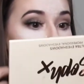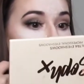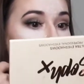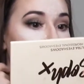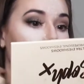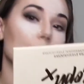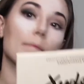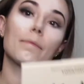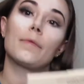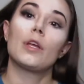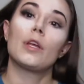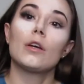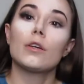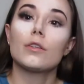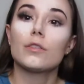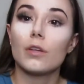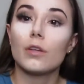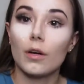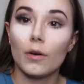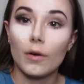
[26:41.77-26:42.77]
Okay,
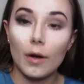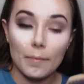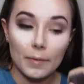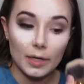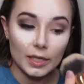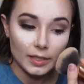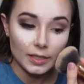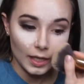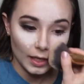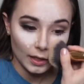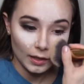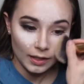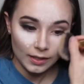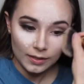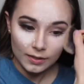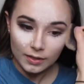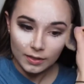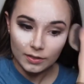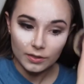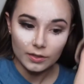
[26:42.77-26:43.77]
so I'm gonna take
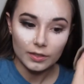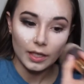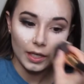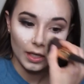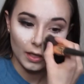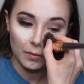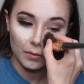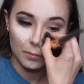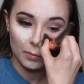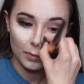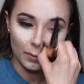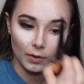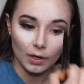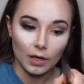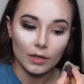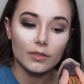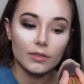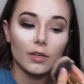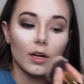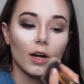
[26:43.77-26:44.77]
this and just kind of
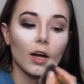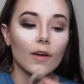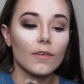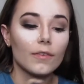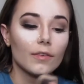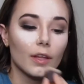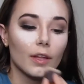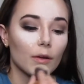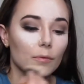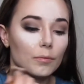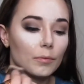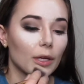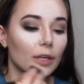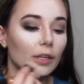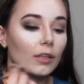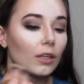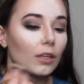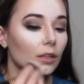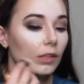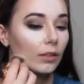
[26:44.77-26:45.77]
brush off that
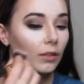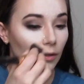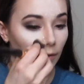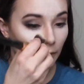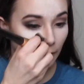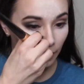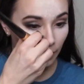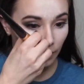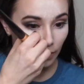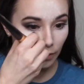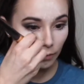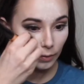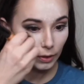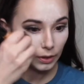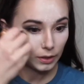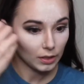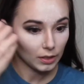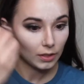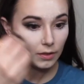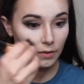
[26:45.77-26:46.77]
baking that we
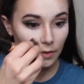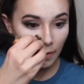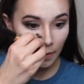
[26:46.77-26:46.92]
did,